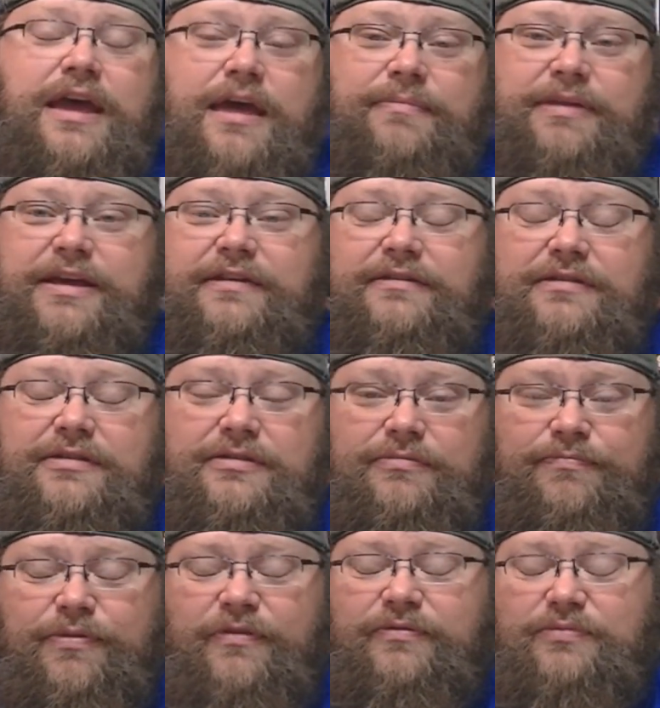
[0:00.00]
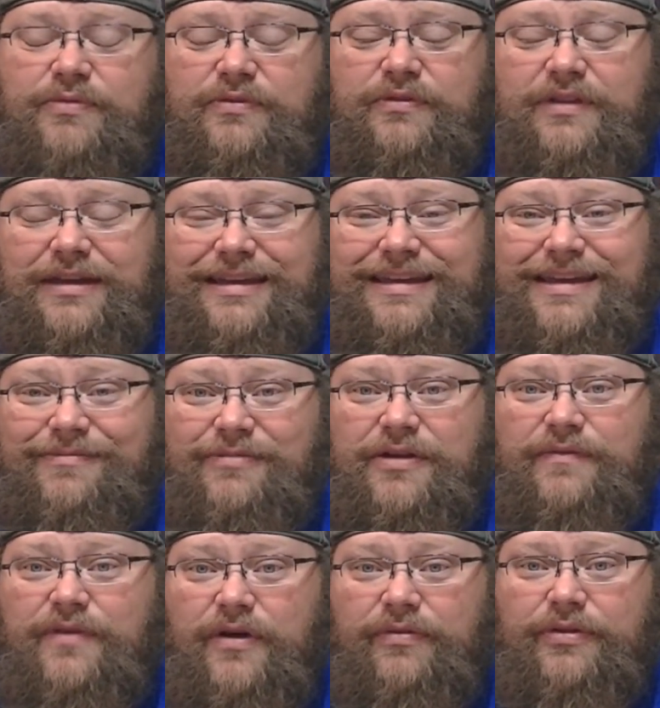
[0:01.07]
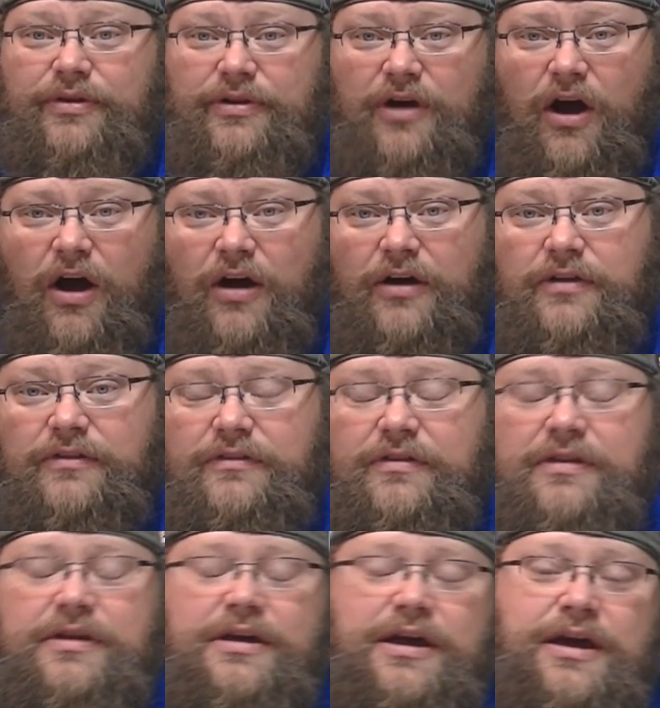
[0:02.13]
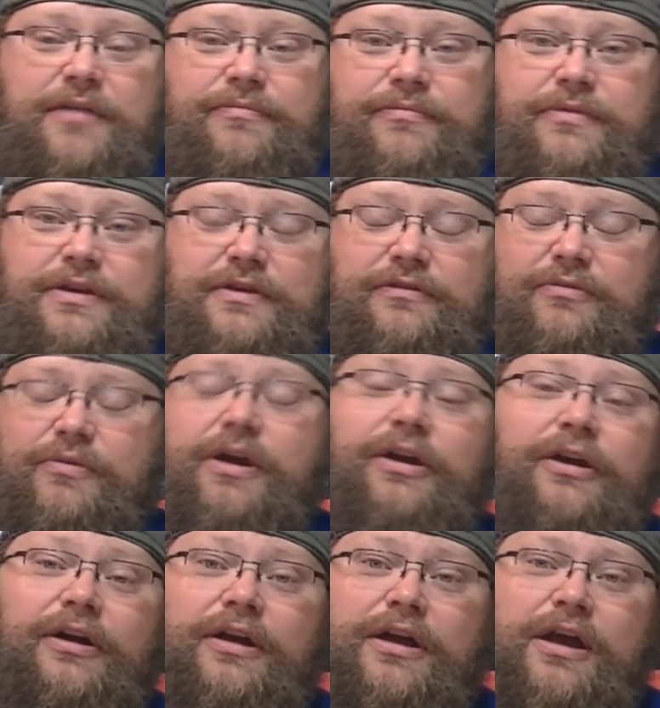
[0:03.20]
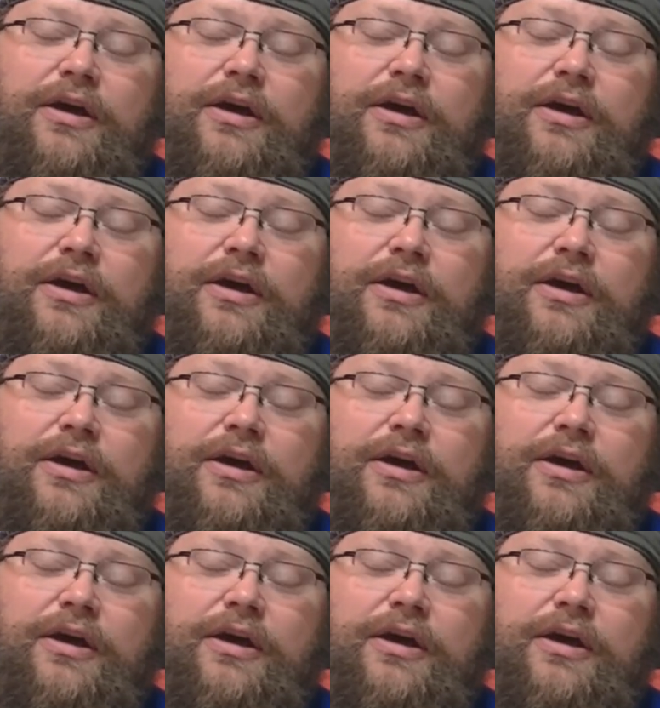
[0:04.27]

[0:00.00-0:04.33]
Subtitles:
And because the first person that can get rid of all their cards is the winner.